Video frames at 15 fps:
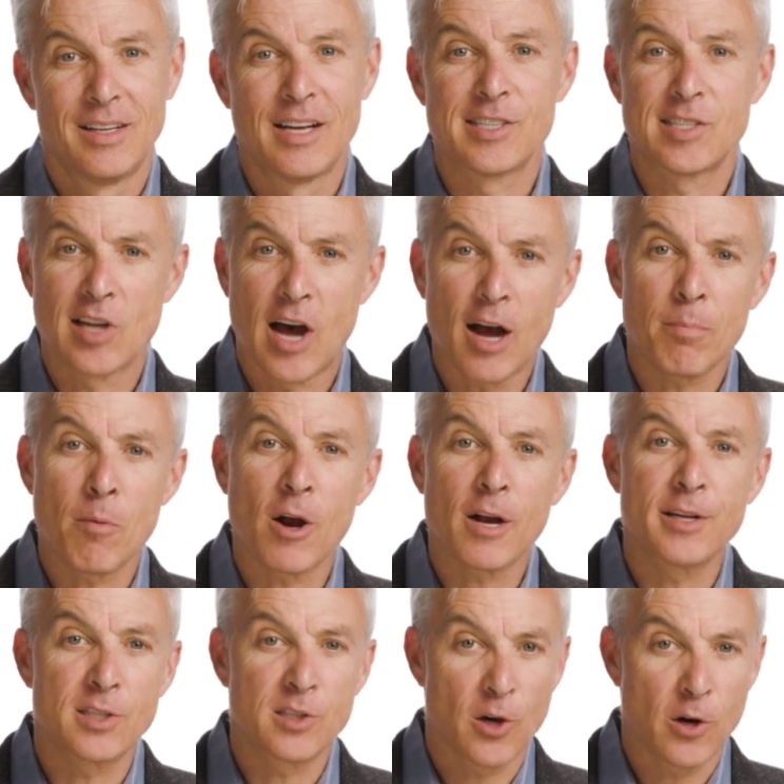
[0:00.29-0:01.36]
A stock
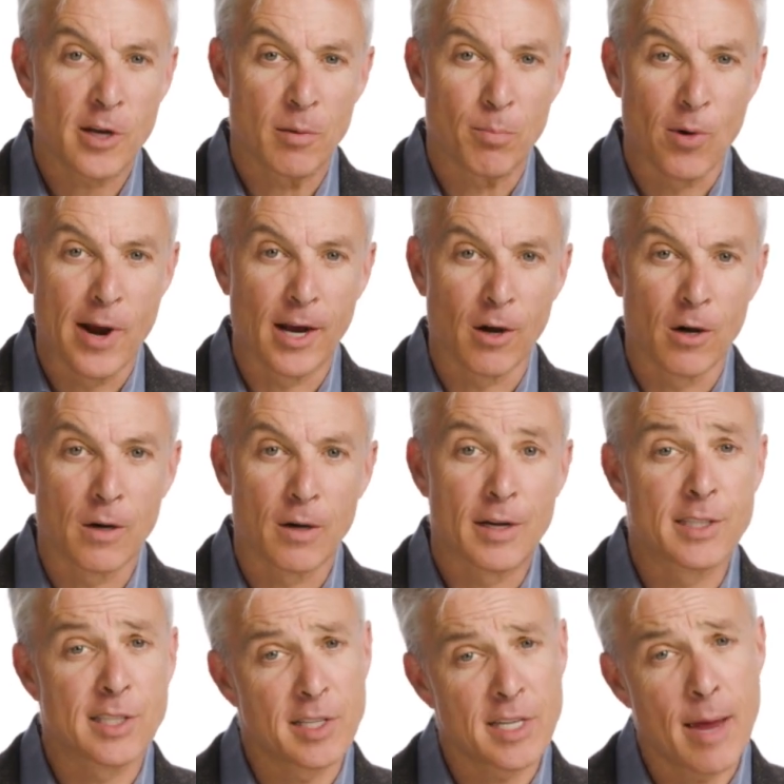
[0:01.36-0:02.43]
market circuit breaker
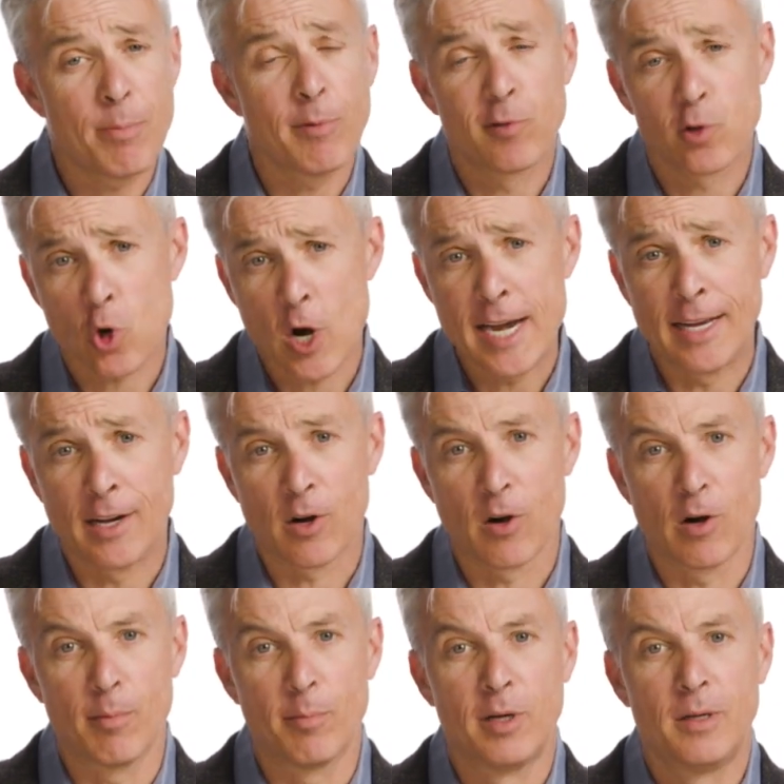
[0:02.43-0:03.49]
is a type of trading
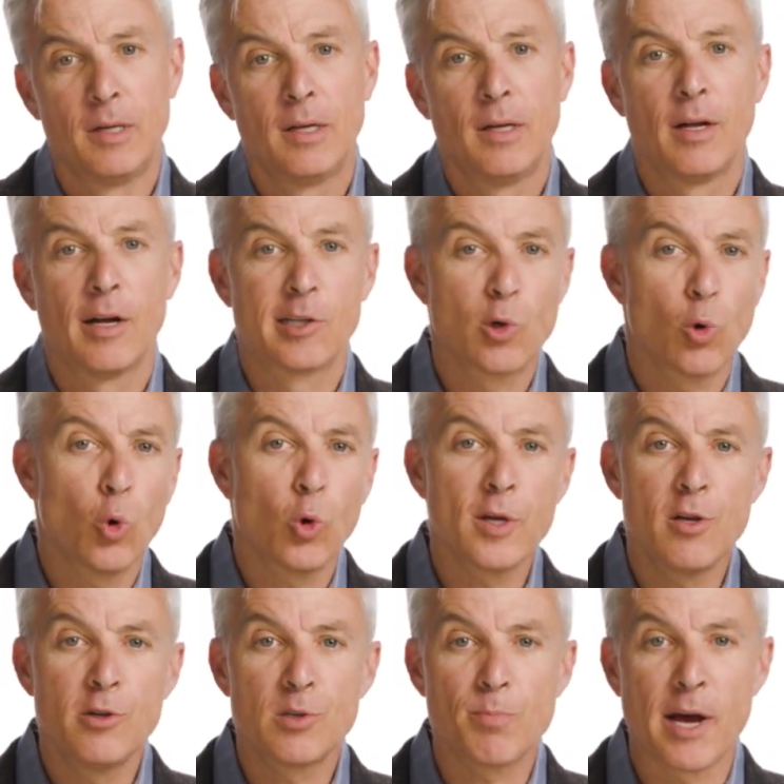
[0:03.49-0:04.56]
curb, a tool
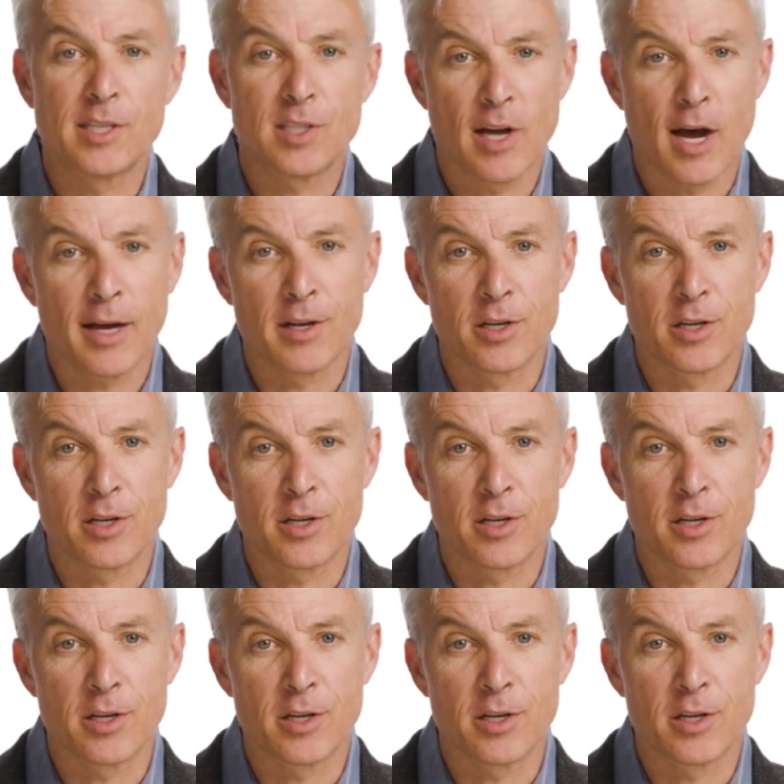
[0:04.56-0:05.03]
used by stock